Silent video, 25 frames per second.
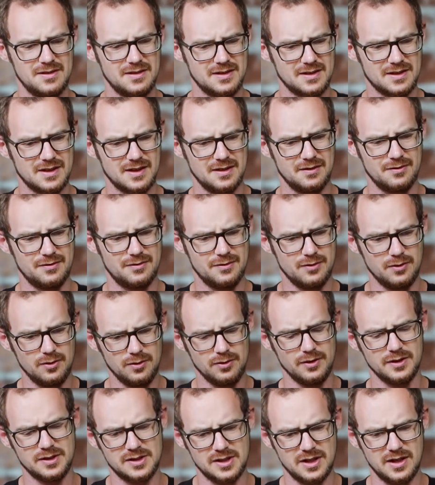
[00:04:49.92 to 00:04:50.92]
kind of
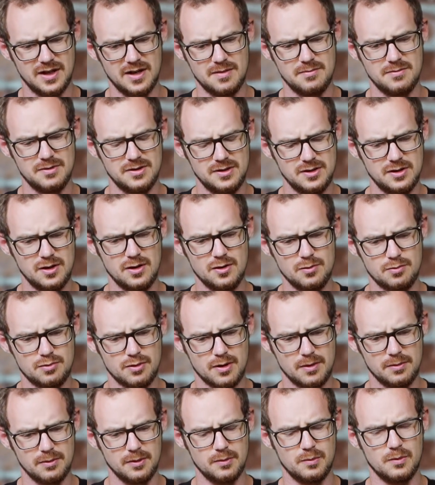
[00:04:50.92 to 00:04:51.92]
all the time, no
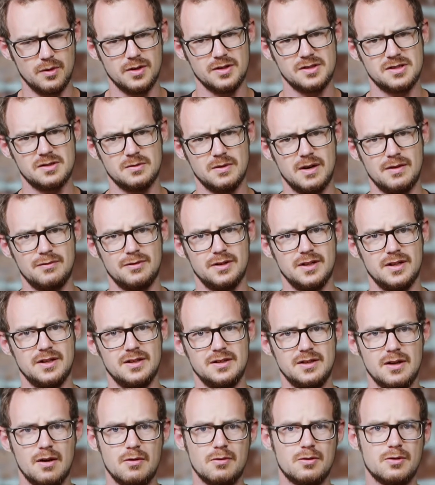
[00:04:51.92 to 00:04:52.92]
problem whatsoever,
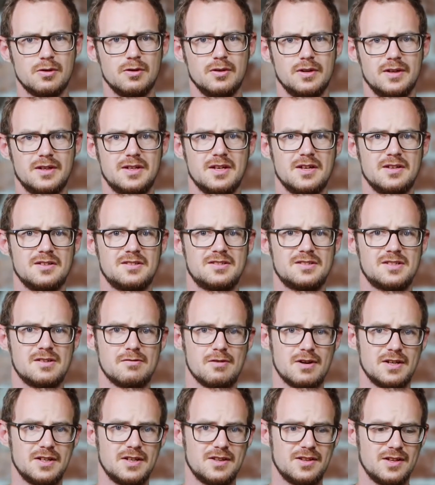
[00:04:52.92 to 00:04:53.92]
no colour casts
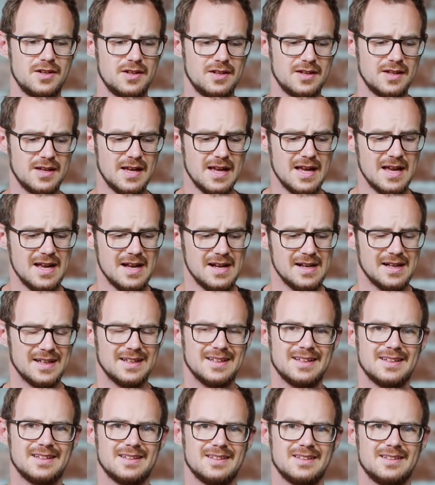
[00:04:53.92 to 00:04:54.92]
or anything.
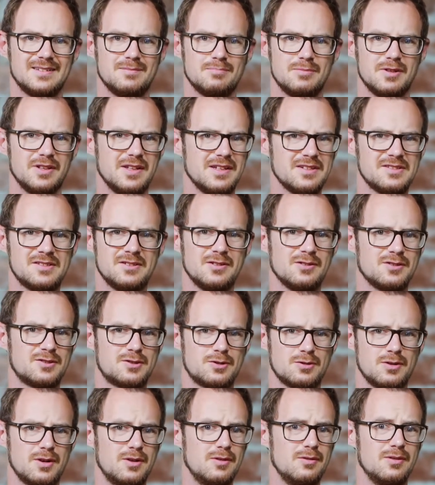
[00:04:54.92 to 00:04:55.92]
But that's not
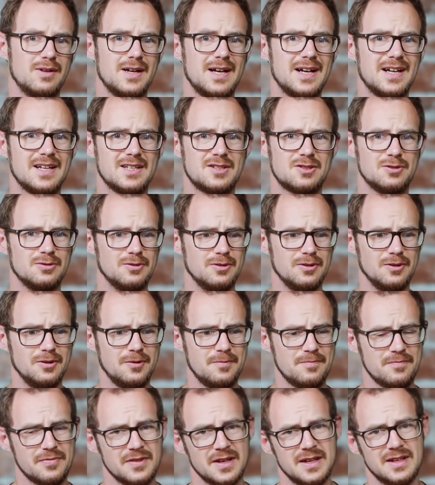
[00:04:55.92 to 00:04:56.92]
true at all.
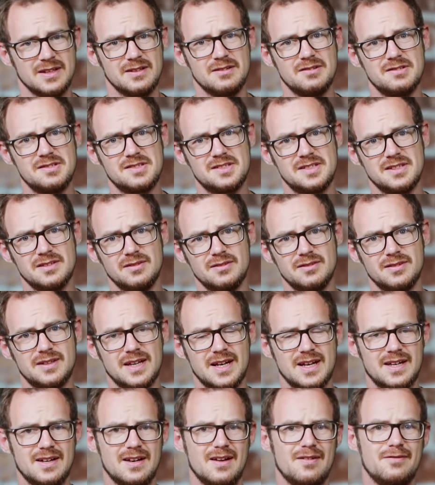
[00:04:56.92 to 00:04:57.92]
You still
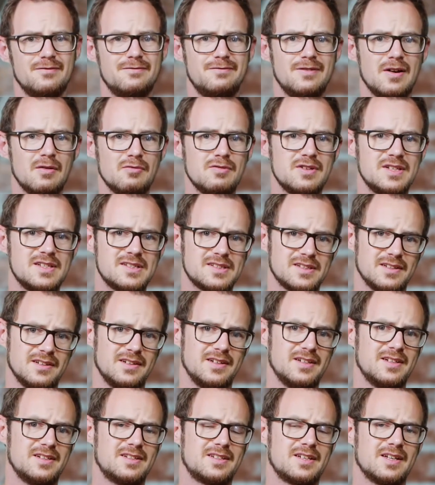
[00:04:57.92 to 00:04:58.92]
get a very
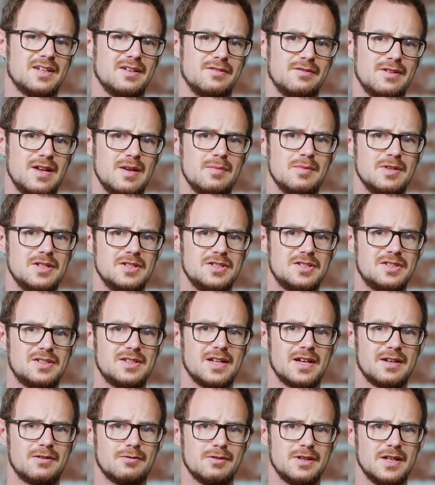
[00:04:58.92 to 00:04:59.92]
slight kind of image
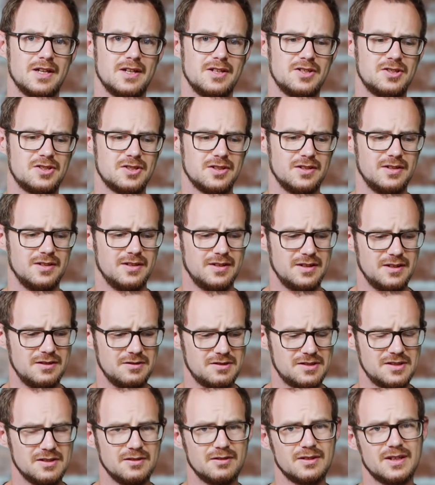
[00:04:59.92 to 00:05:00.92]
degradation, you
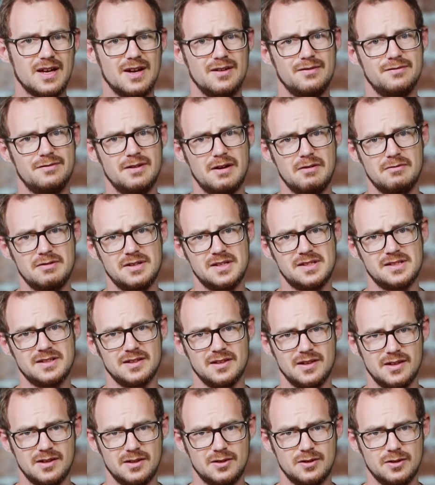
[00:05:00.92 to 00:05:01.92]
still get a very slight